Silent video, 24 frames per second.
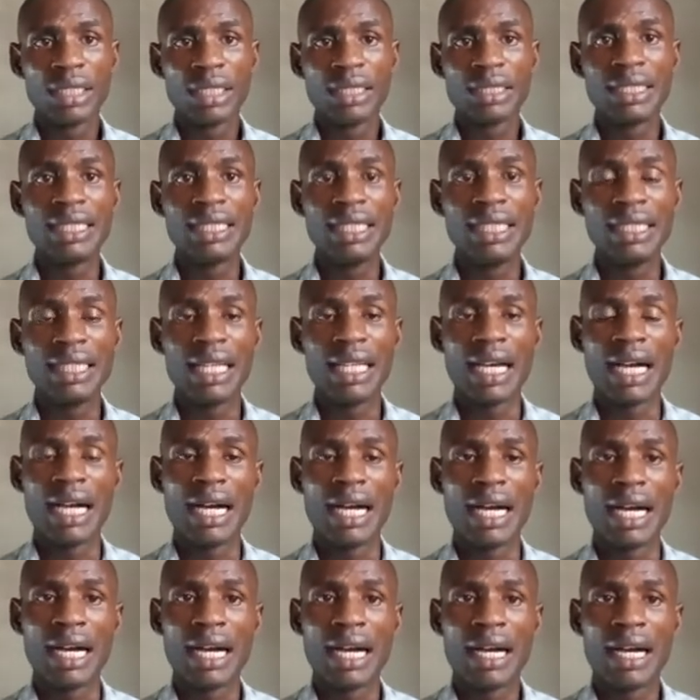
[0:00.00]
they
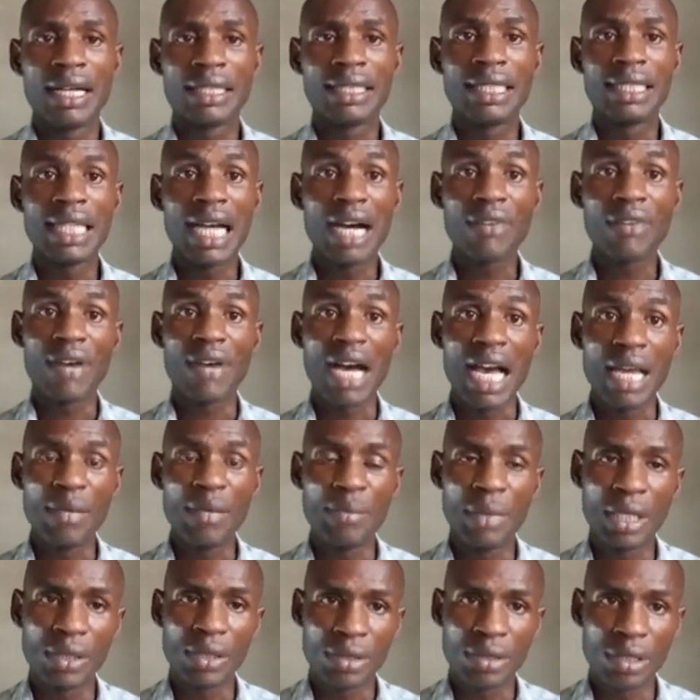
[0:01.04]
have high
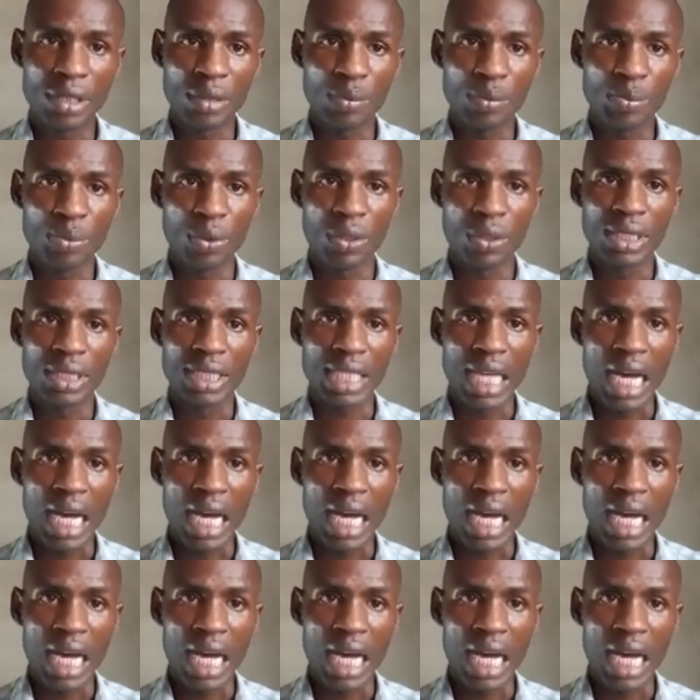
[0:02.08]
melting point,